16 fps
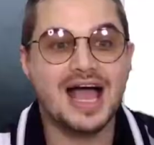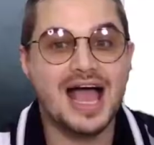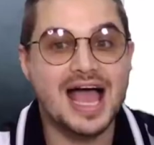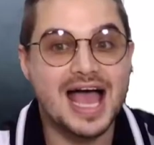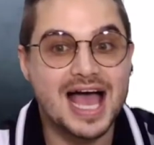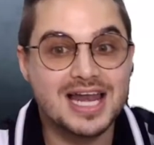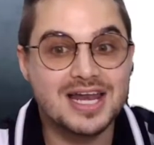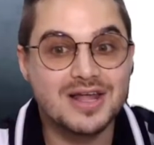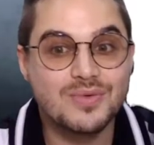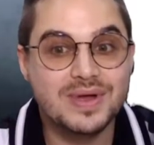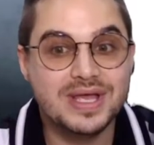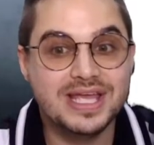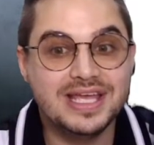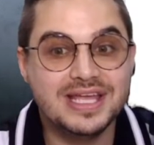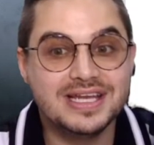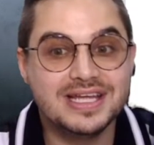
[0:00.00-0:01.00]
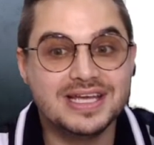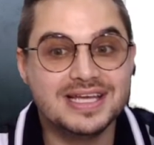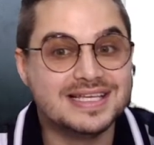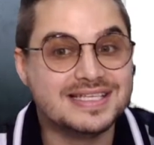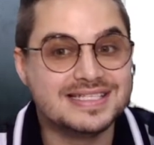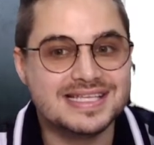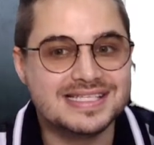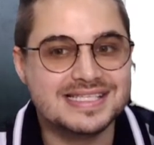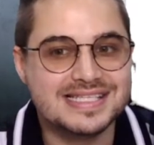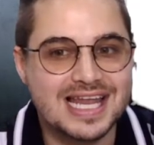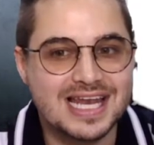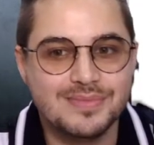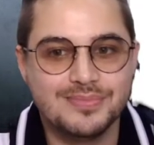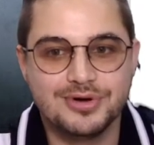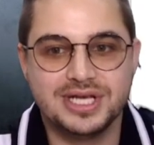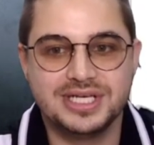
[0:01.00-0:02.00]
Halloween is a
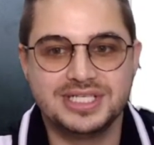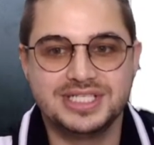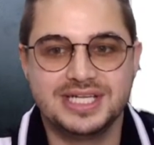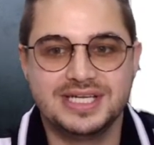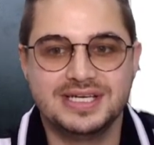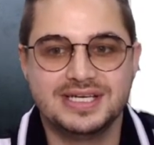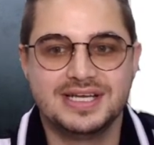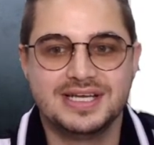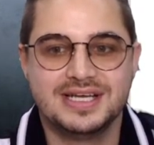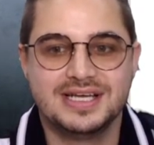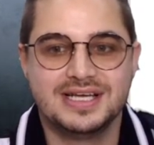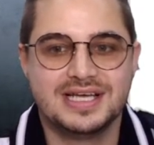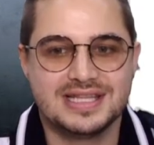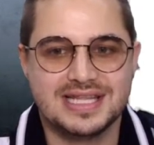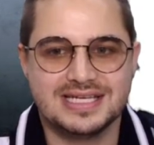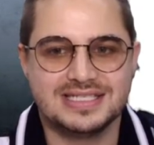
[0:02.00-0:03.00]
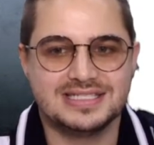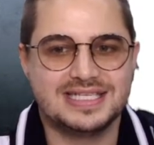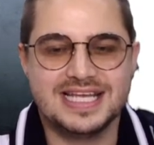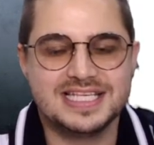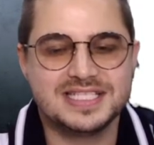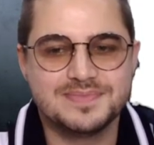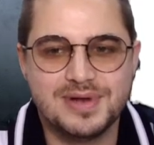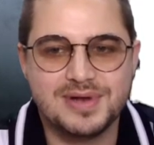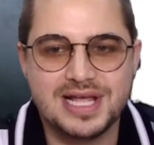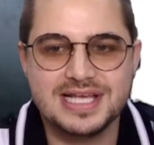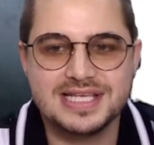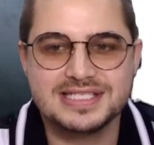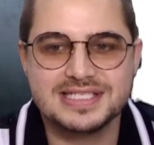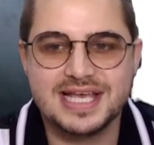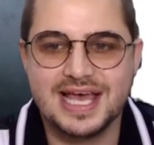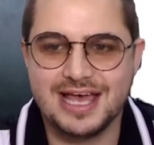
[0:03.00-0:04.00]
celebration that takes
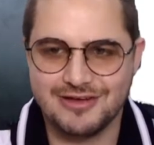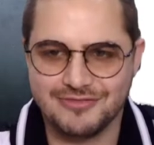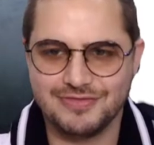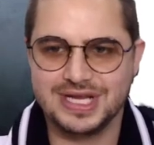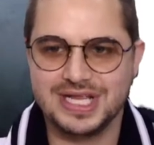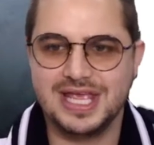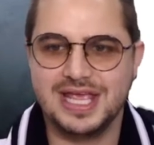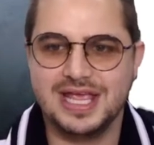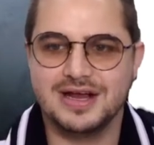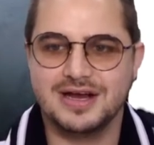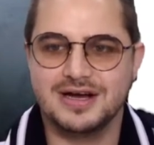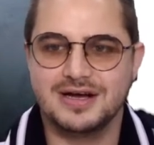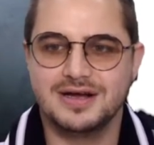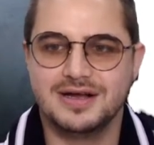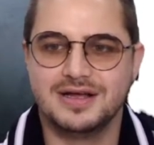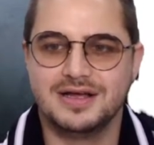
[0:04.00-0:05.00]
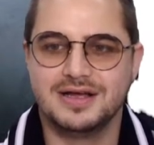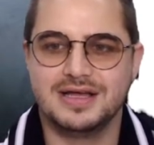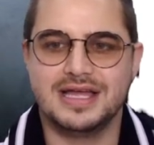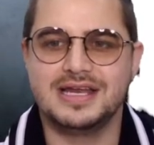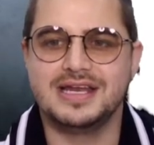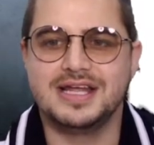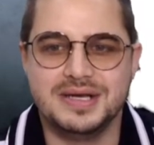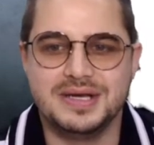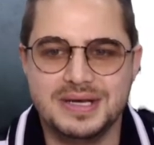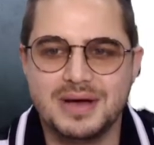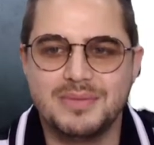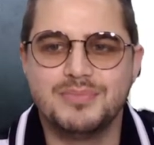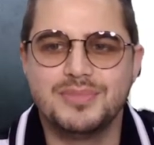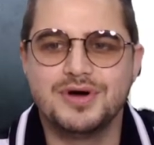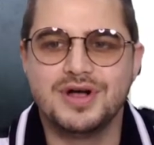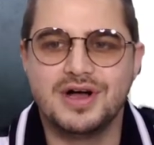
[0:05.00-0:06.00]
place every year in a
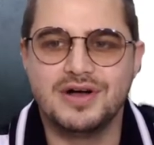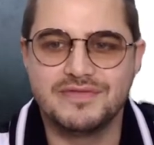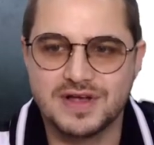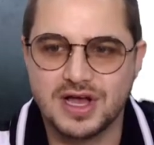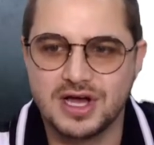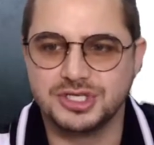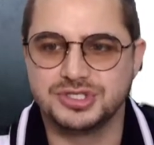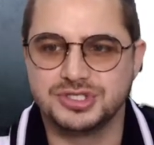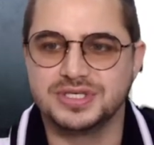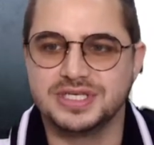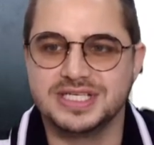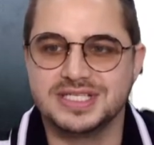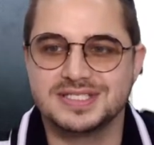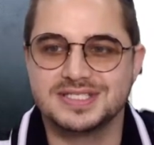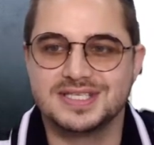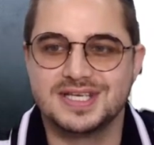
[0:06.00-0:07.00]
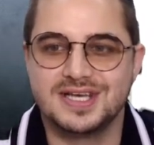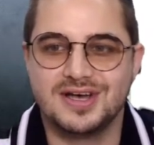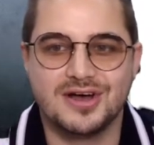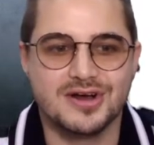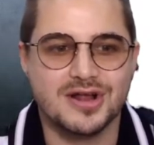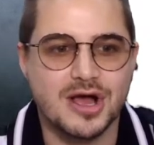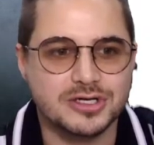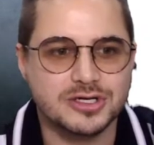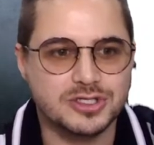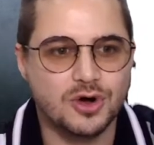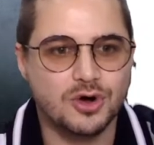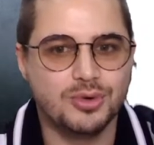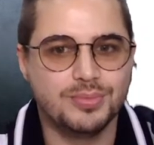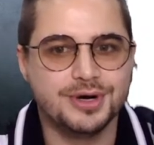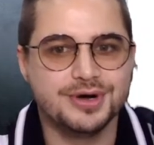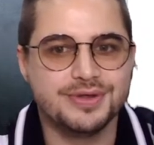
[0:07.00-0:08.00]
number of countries on
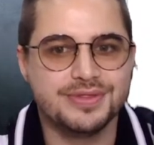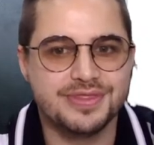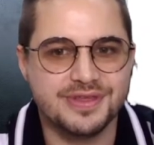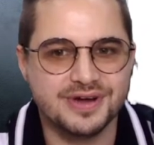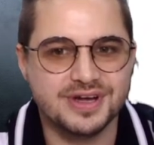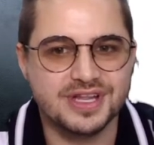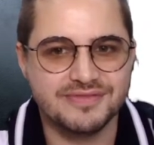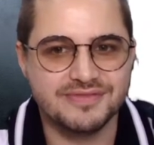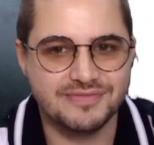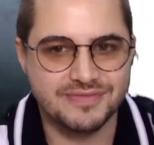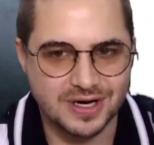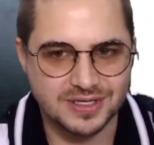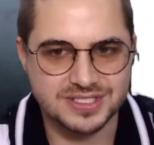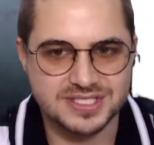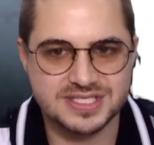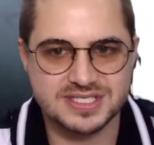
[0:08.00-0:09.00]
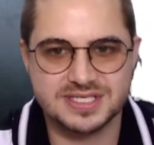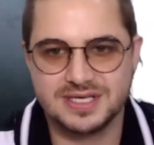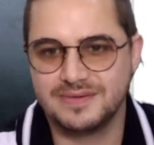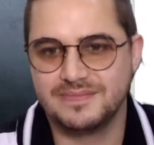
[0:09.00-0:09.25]
October 31st.